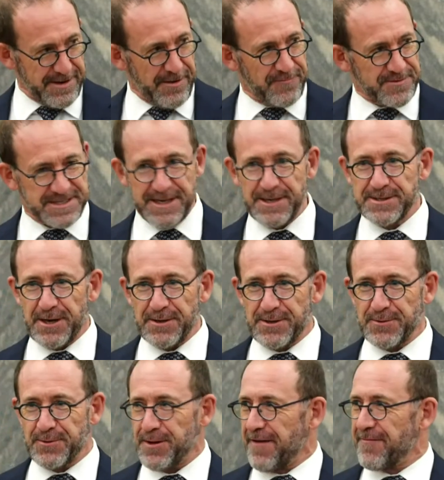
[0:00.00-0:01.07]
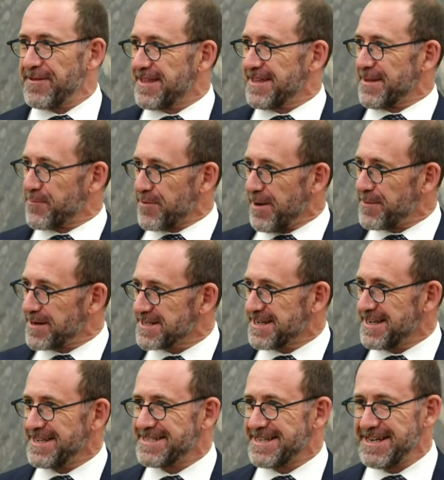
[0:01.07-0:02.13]
obviously tautoko everything the Prime
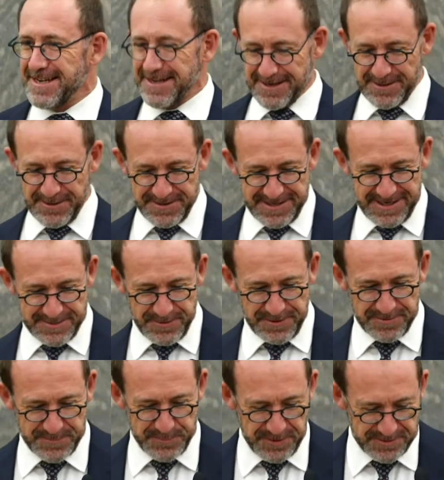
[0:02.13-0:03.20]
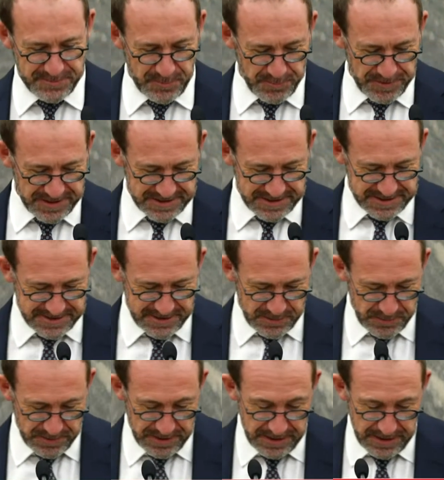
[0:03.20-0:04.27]
Minister has said, because that's what responsible ministers
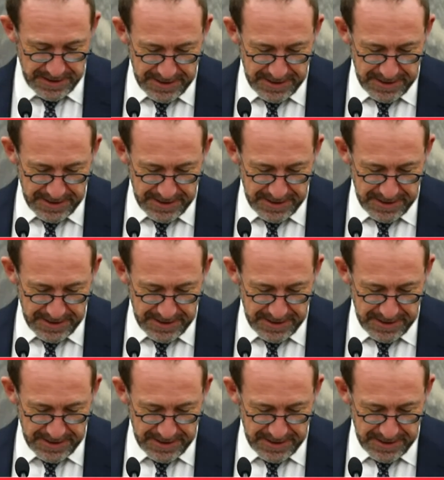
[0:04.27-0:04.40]
do.